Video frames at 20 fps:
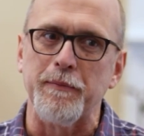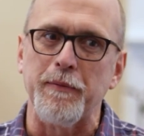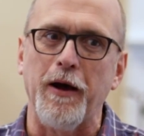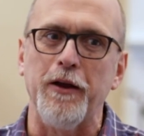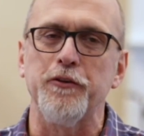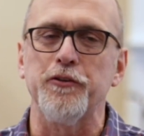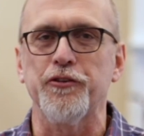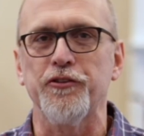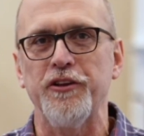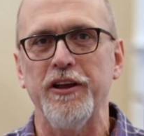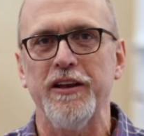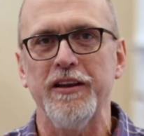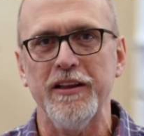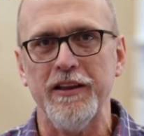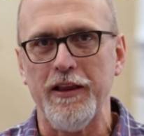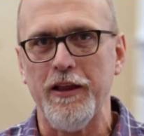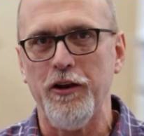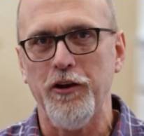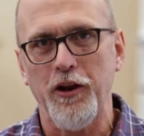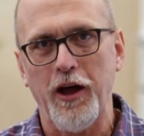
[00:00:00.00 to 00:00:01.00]

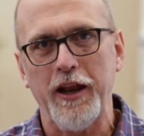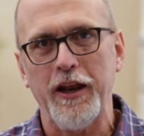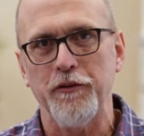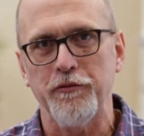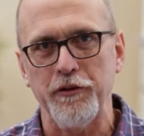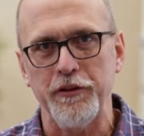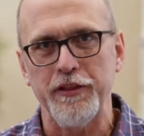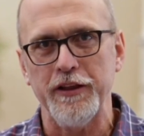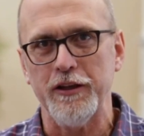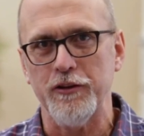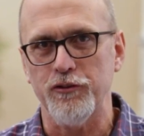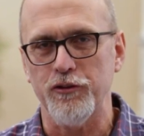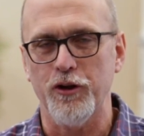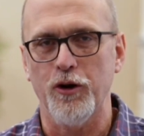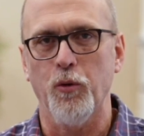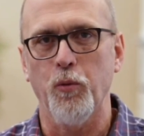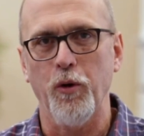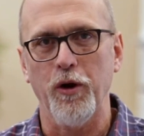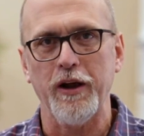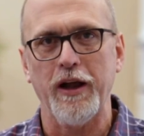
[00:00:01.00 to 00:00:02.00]
understanding that not everything's
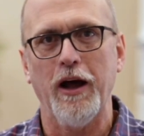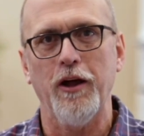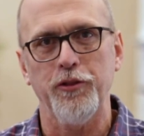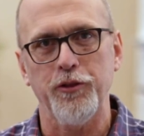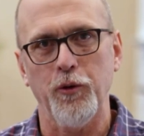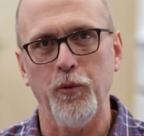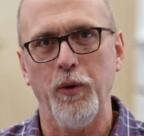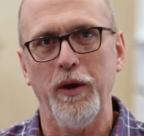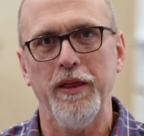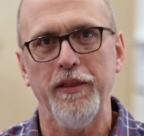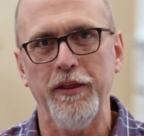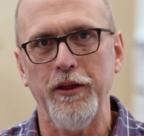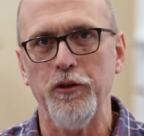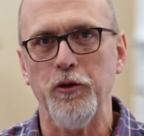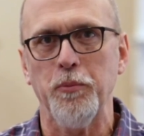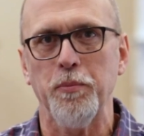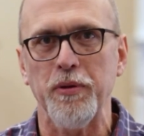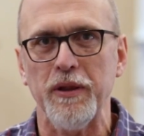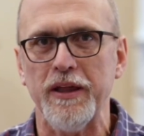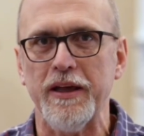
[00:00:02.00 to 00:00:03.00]
going to work out the way that
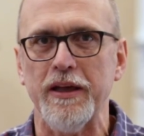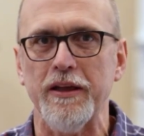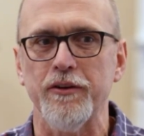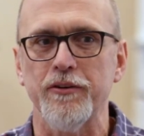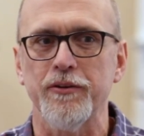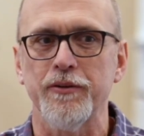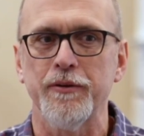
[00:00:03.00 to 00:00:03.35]
you planned.